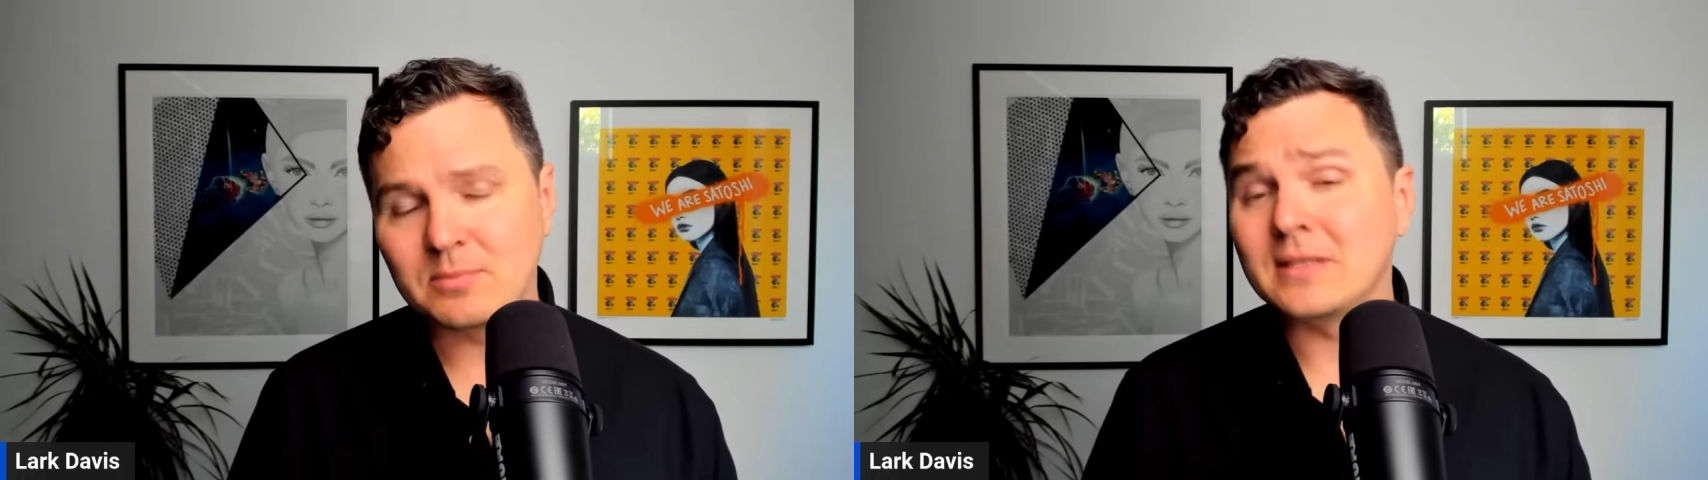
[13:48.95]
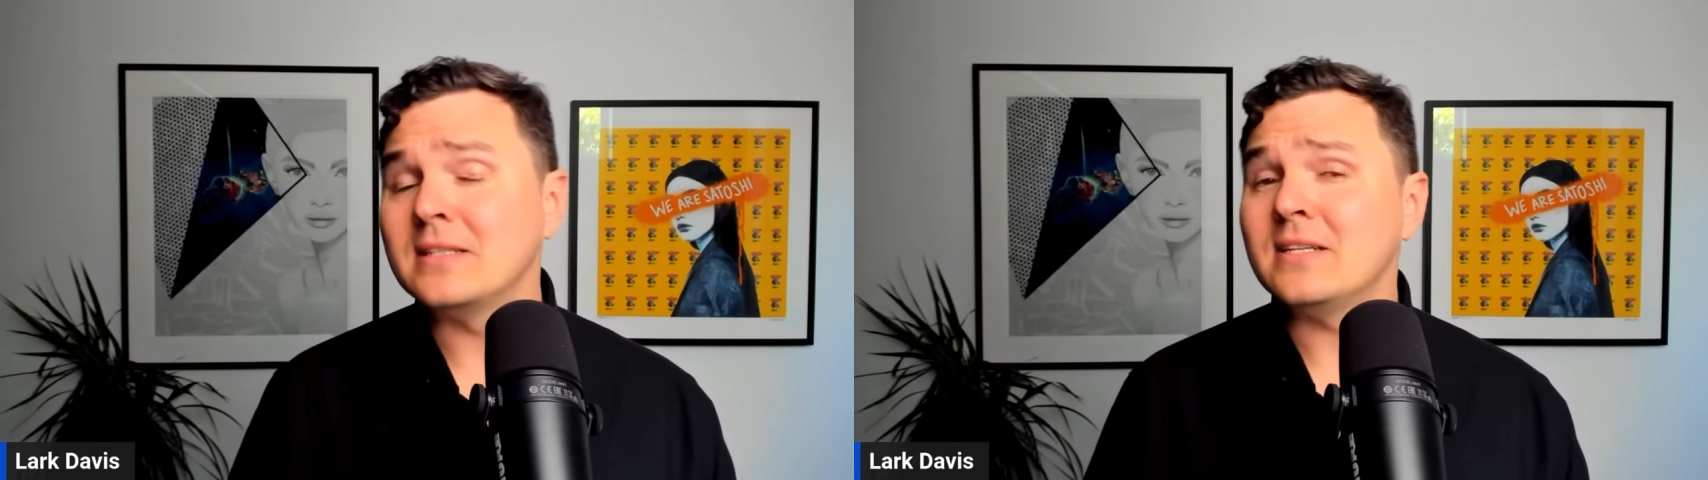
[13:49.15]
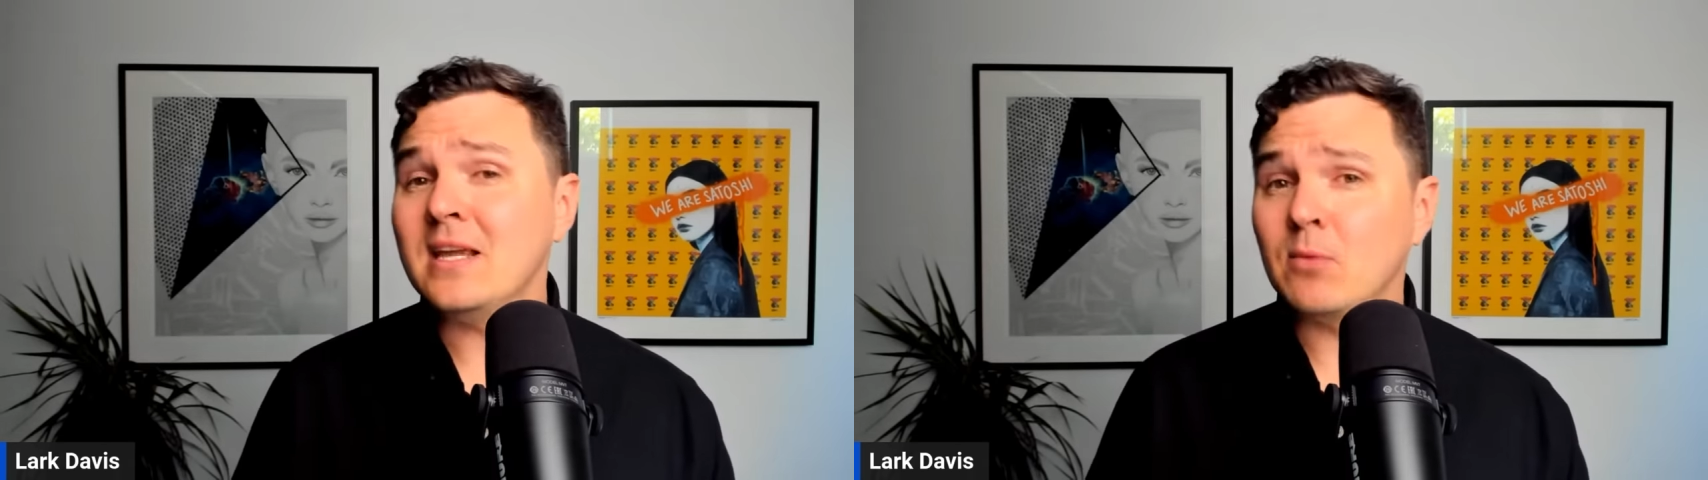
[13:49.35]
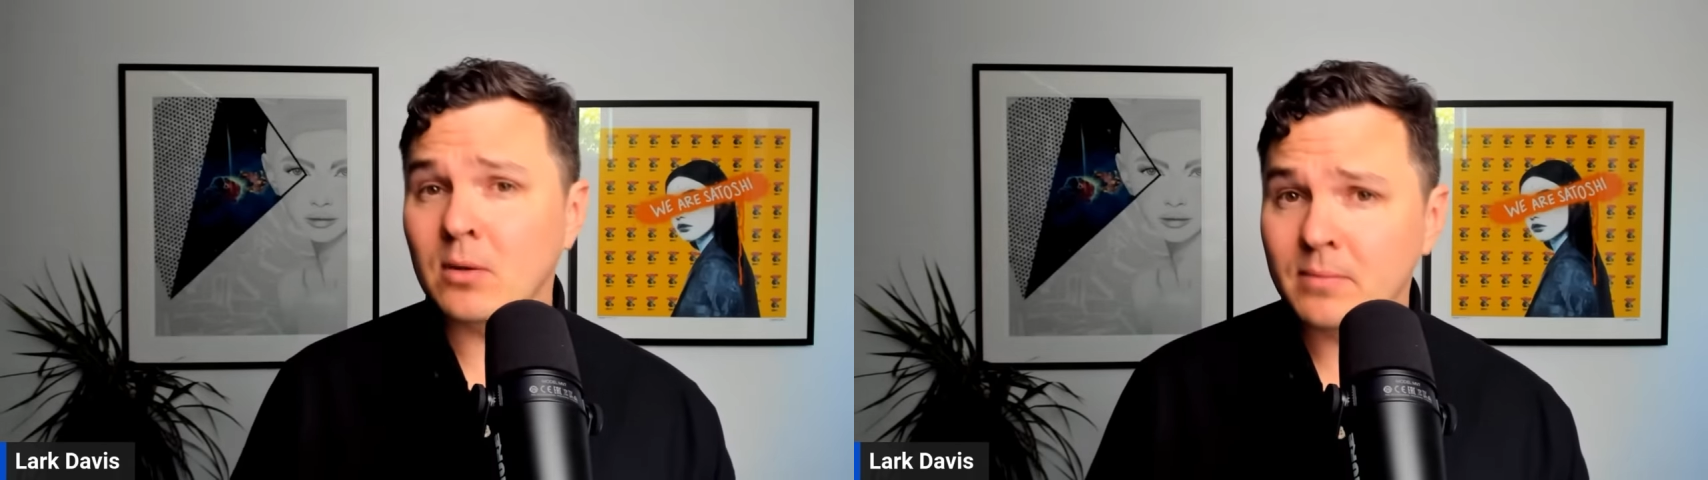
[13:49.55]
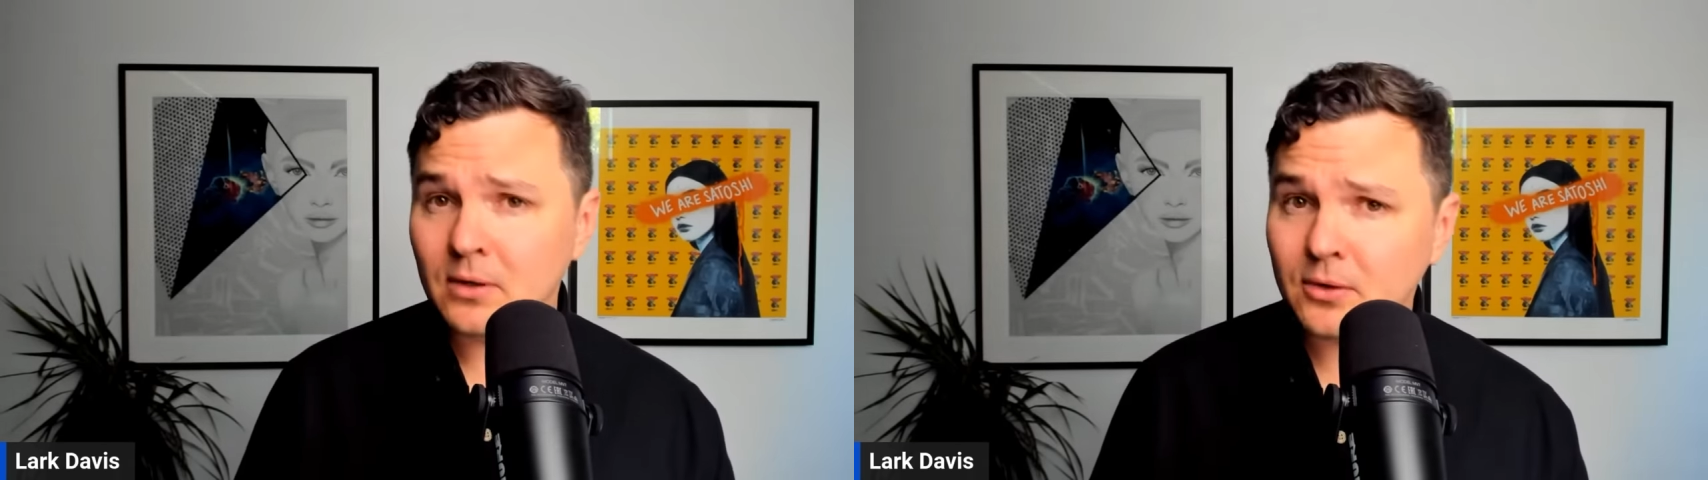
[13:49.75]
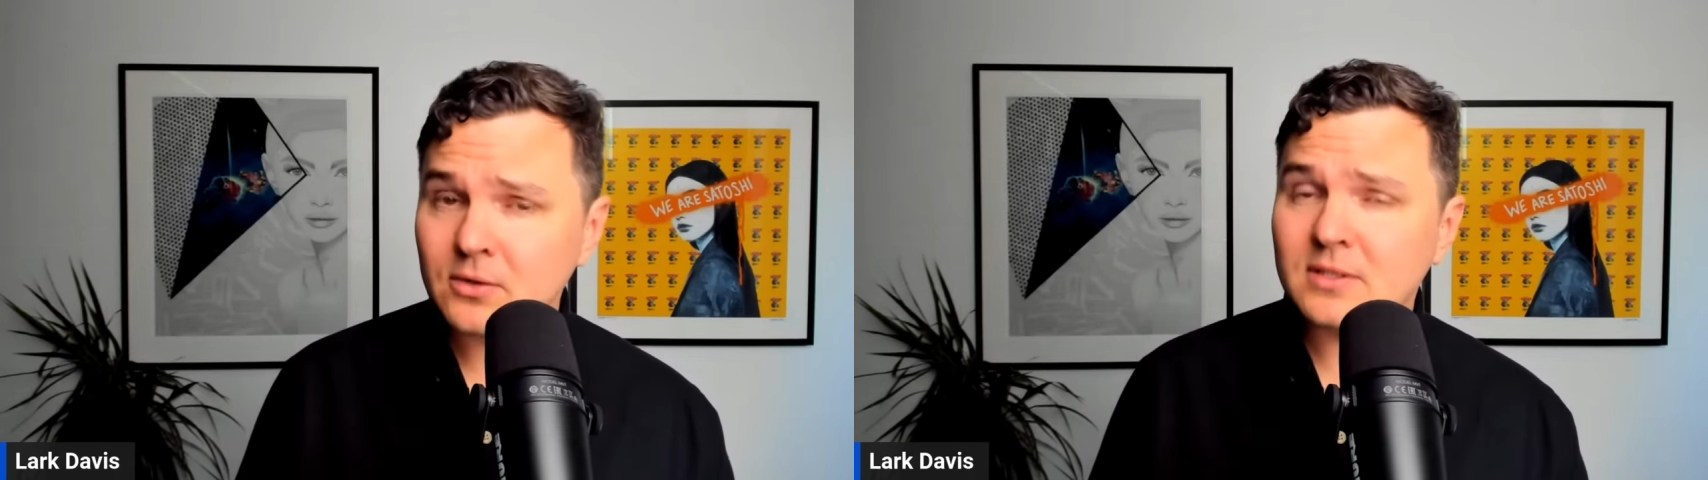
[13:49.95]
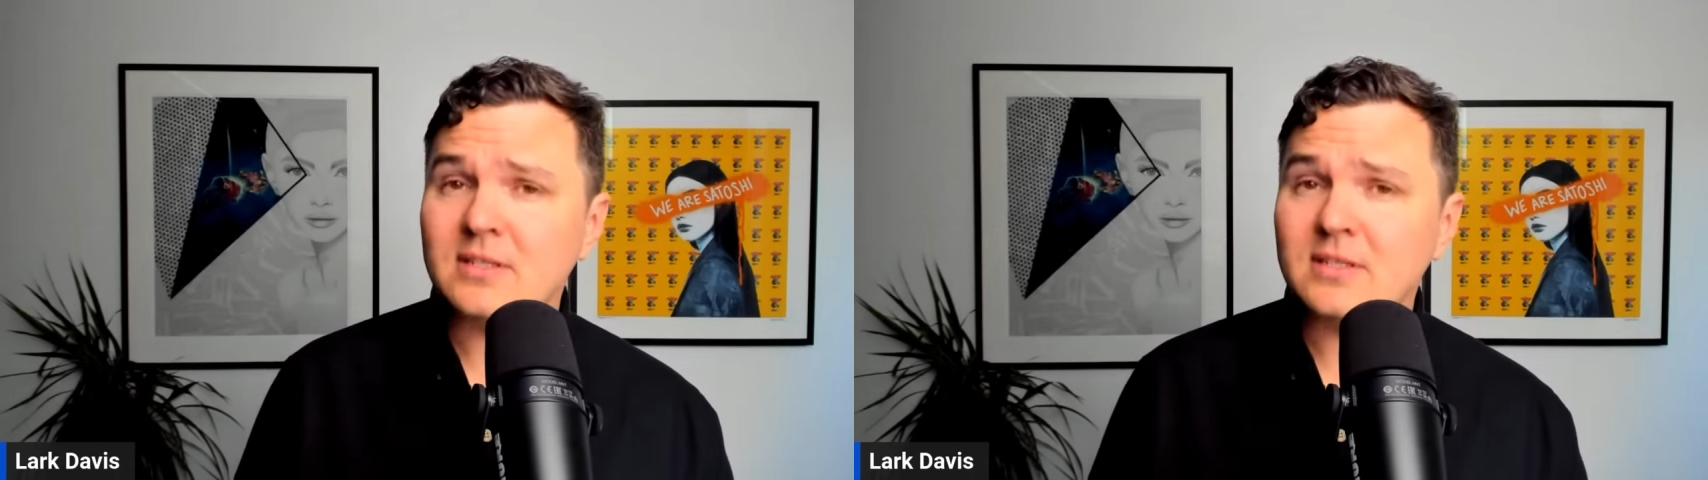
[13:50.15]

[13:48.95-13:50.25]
But the team are builders.